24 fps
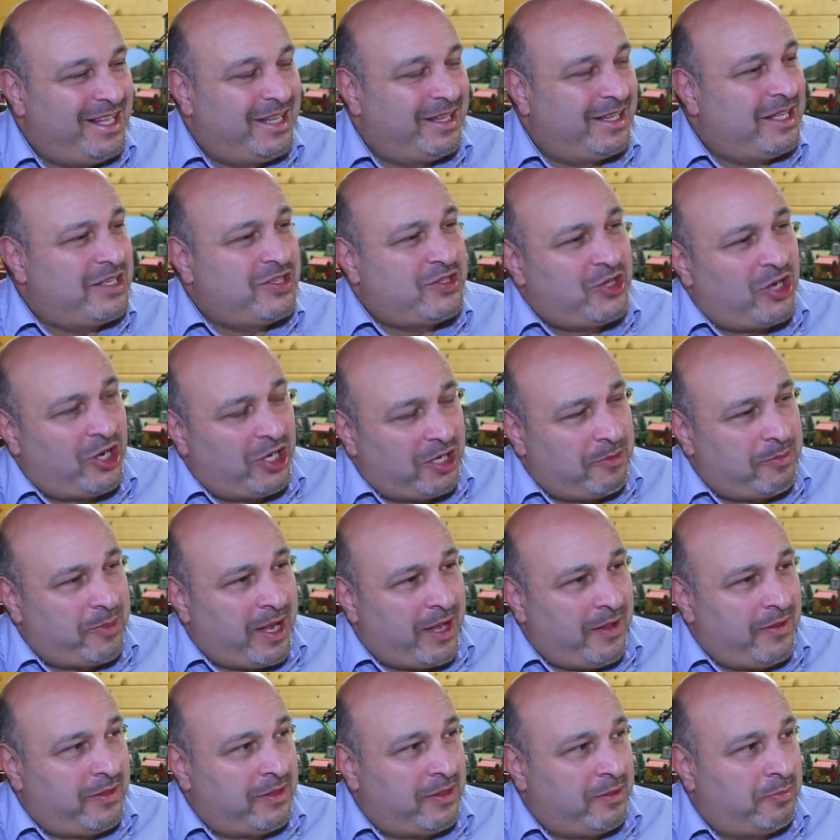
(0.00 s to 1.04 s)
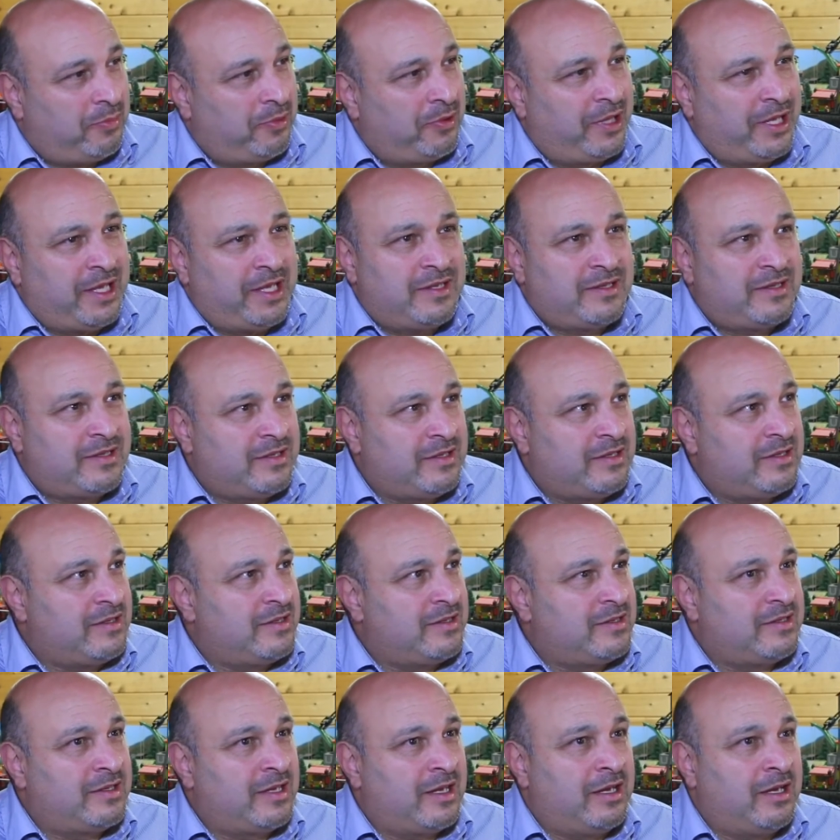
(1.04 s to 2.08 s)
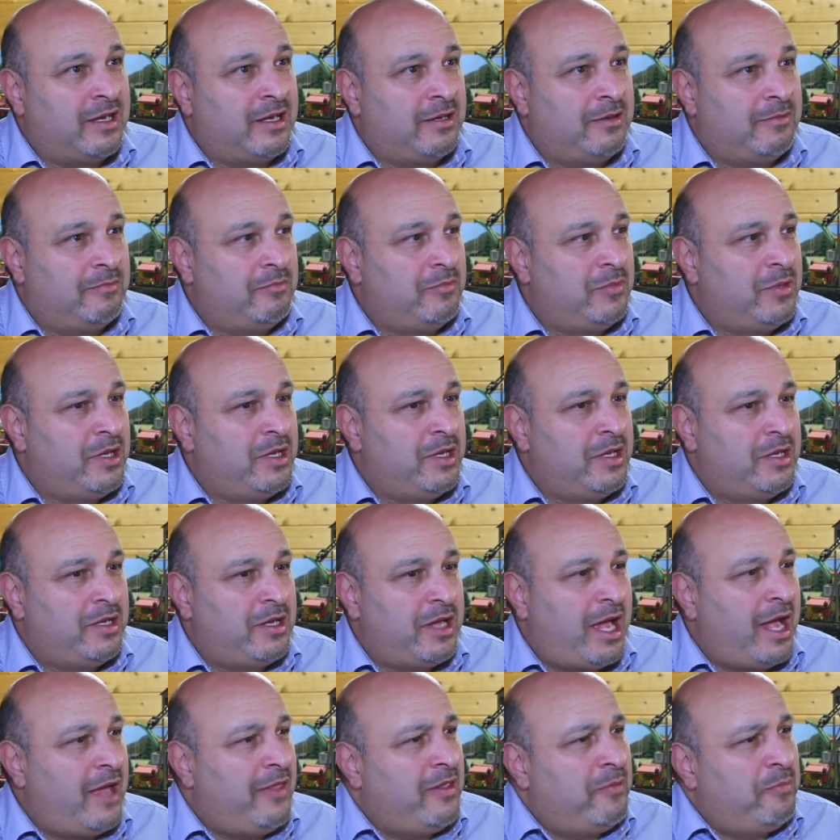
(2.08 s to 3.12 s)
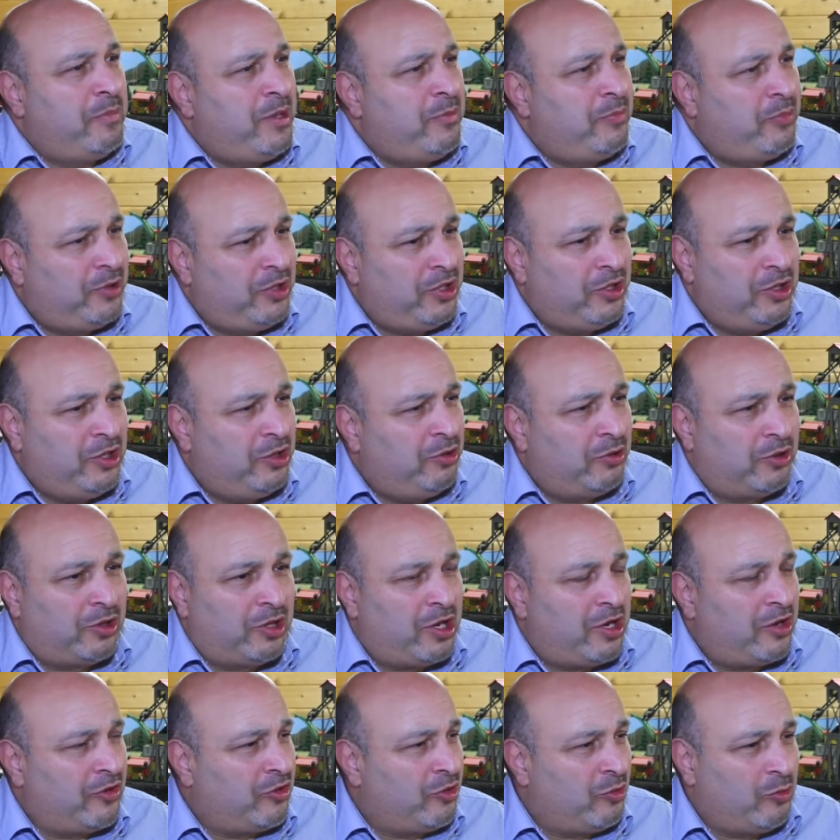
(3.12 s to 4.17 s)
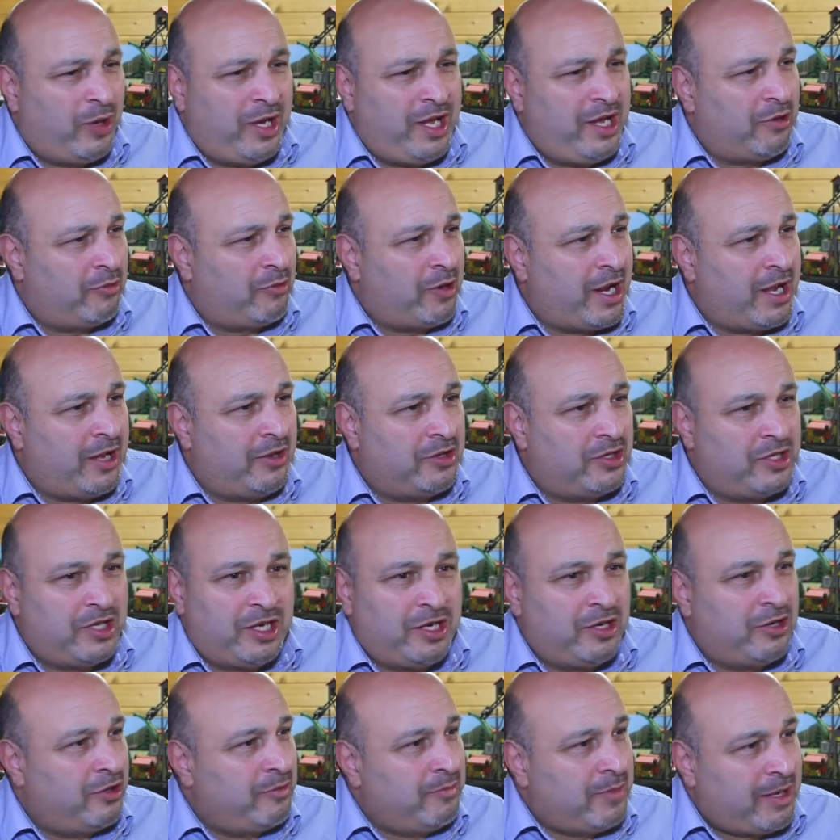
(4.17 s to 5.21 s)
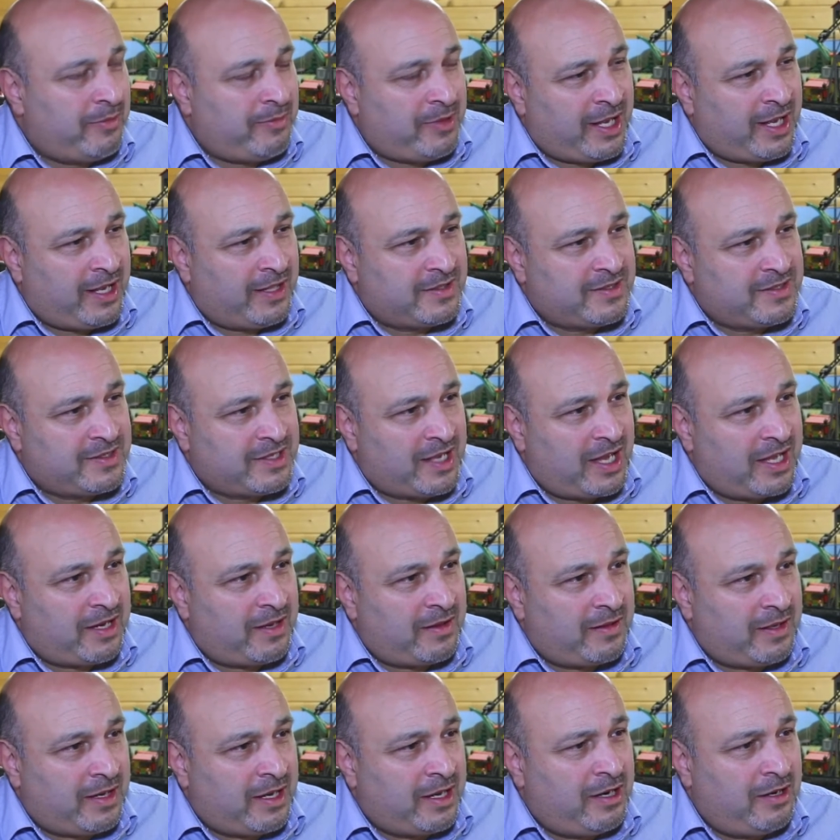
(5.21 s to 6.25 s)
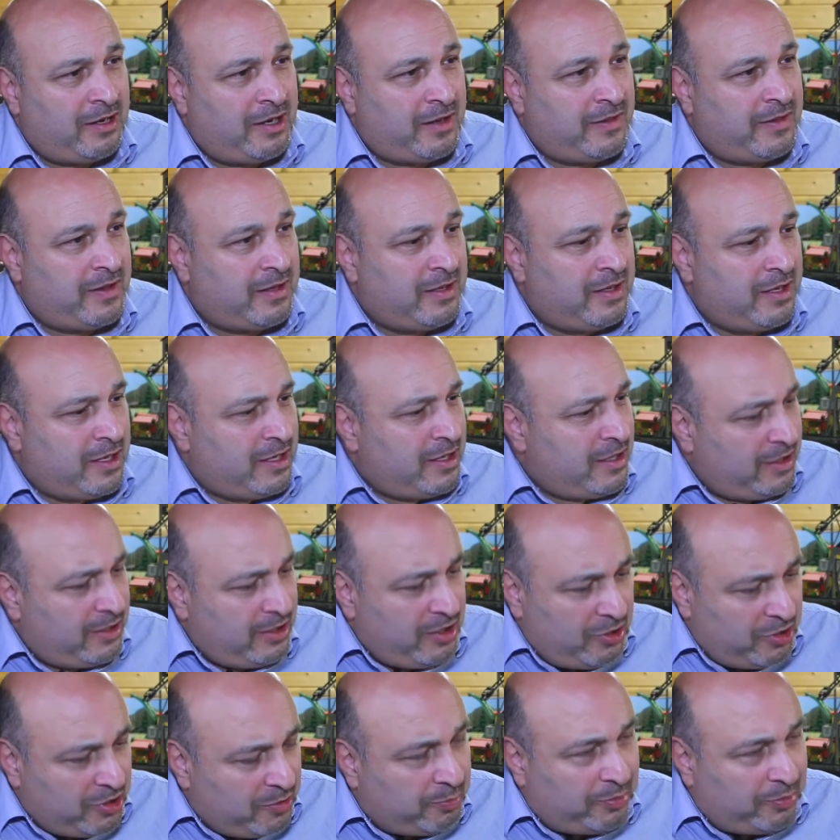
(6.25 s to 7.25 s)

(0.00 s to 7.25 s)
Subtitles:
Let's talk about the places and the people you knew along the way around here, or maybe outside of the area. That you